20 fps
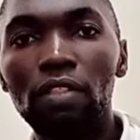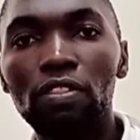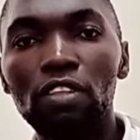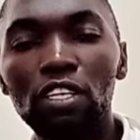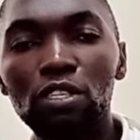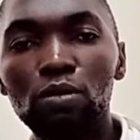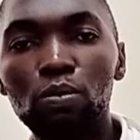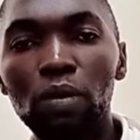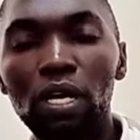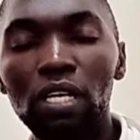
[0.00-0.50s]

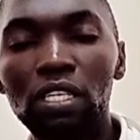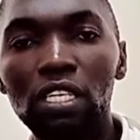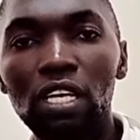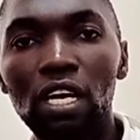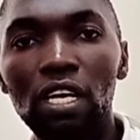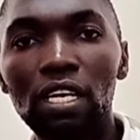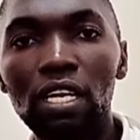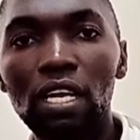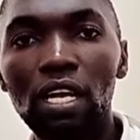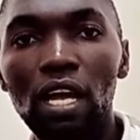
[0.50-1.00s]
this
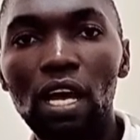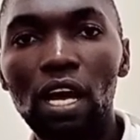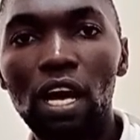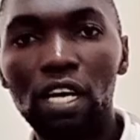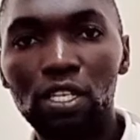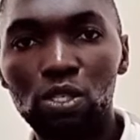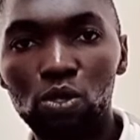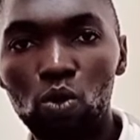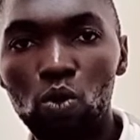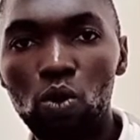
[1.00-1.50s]
patient
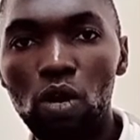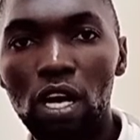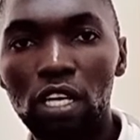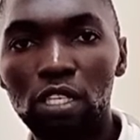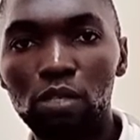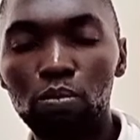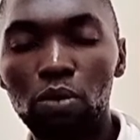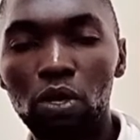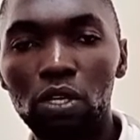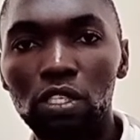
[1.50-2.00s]
as soon as
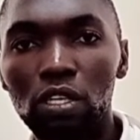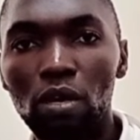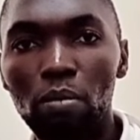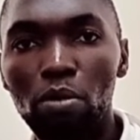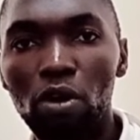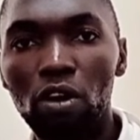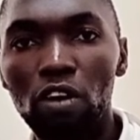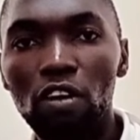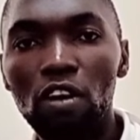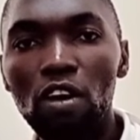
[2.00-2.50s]

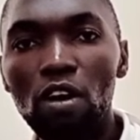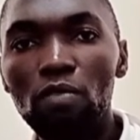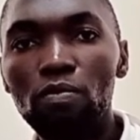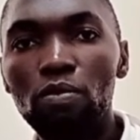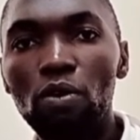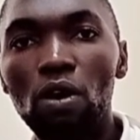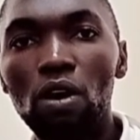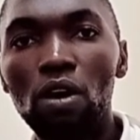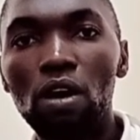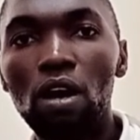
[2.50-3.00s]
possible.
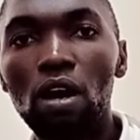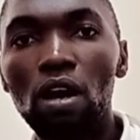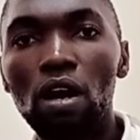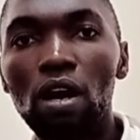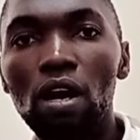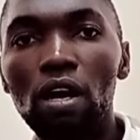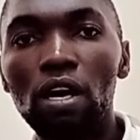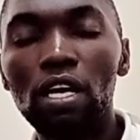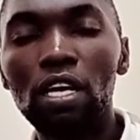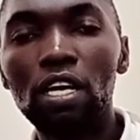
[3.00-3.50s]
For
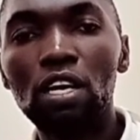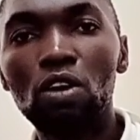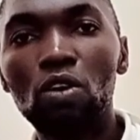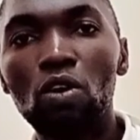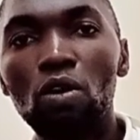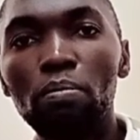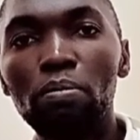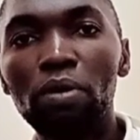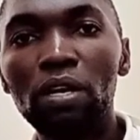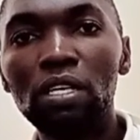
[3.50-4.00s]

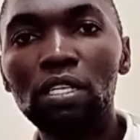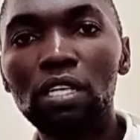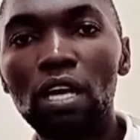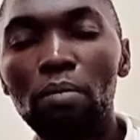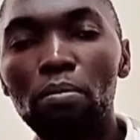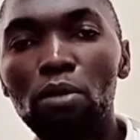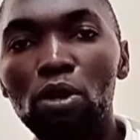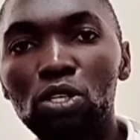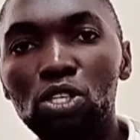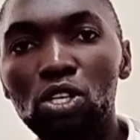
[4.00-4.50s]
incomplete
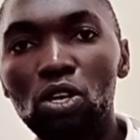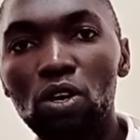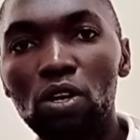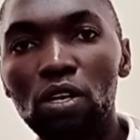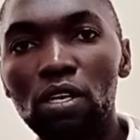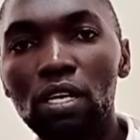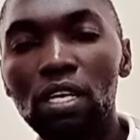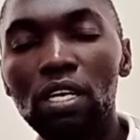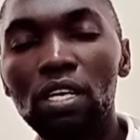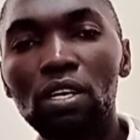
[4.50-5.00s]

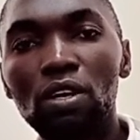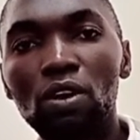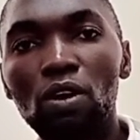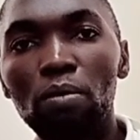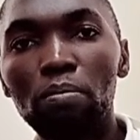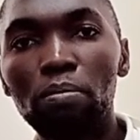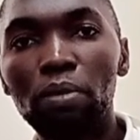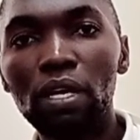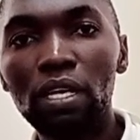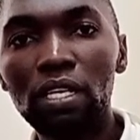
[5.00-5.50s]
abortion,
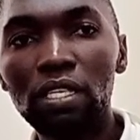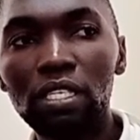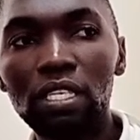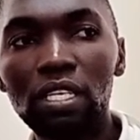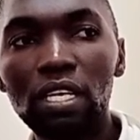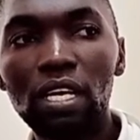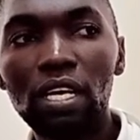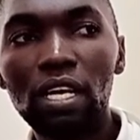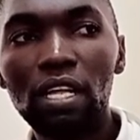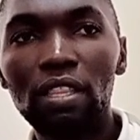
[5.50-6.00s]

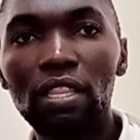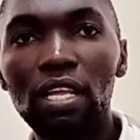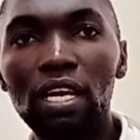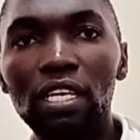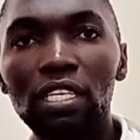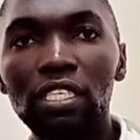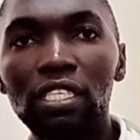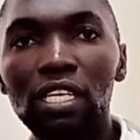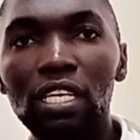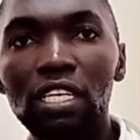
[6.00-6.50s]

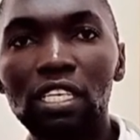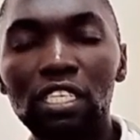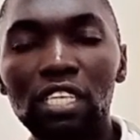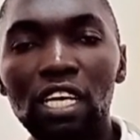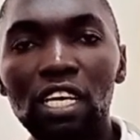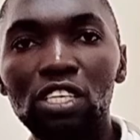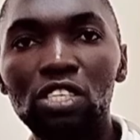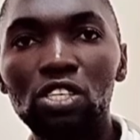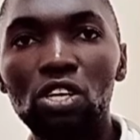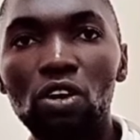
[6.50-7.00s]
there is
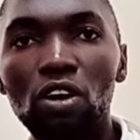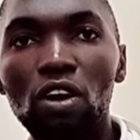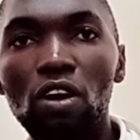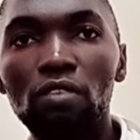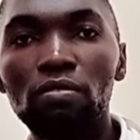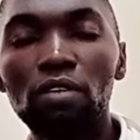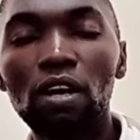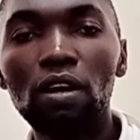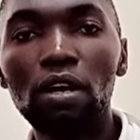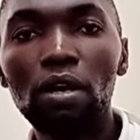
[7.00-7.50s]
retention
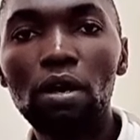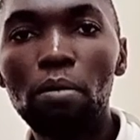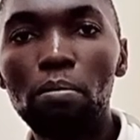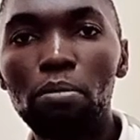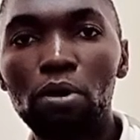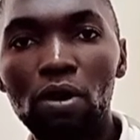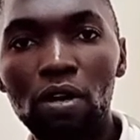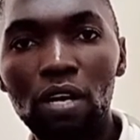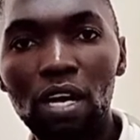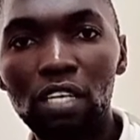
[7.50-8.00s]
of
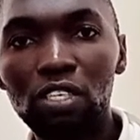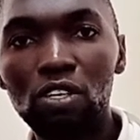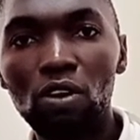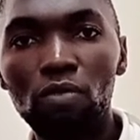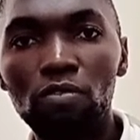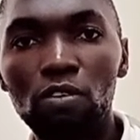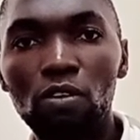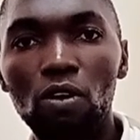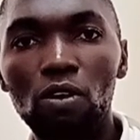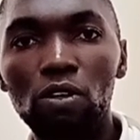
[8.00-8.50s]
product
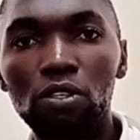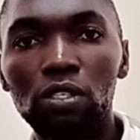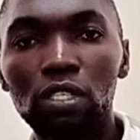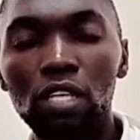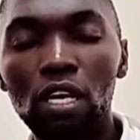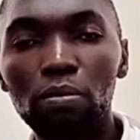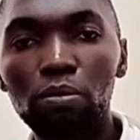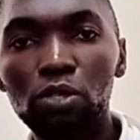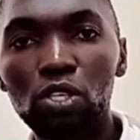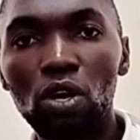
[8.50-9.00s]
of
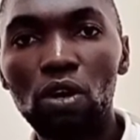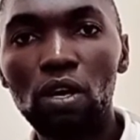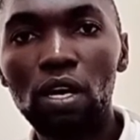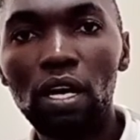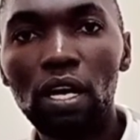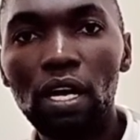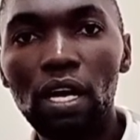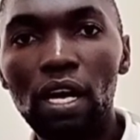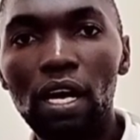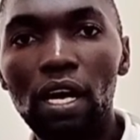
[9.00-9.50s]
conception.
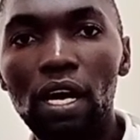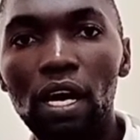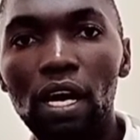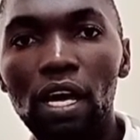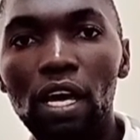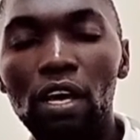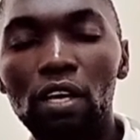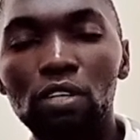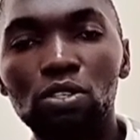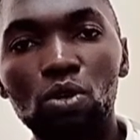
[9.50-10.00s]

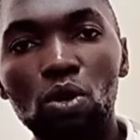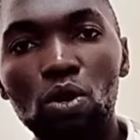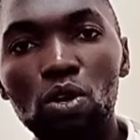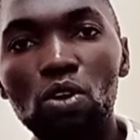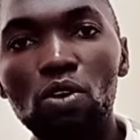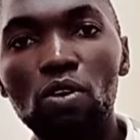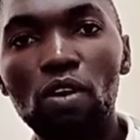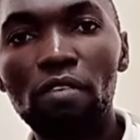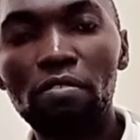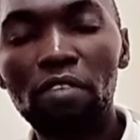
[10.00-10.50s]
So
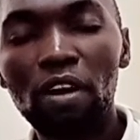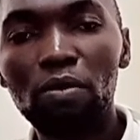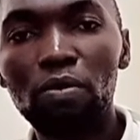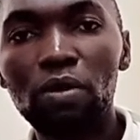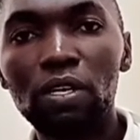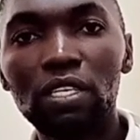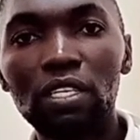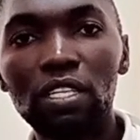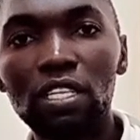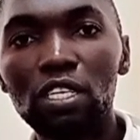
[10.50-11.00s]
you
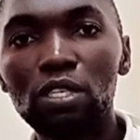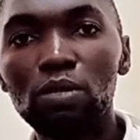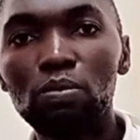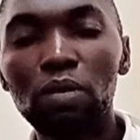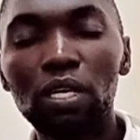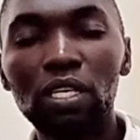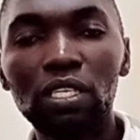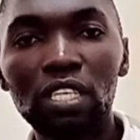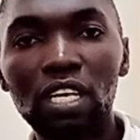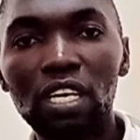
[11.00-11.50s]
evacuate this
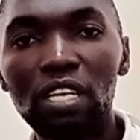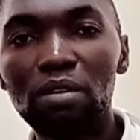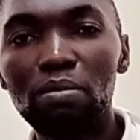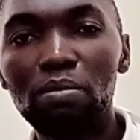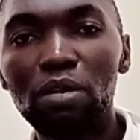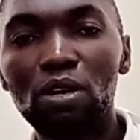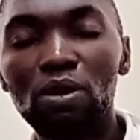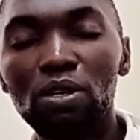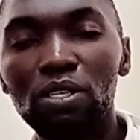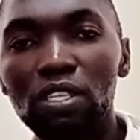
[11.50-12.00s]
patient
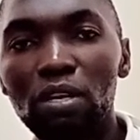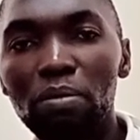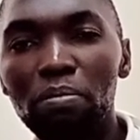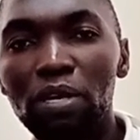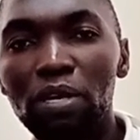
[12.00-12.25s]
because the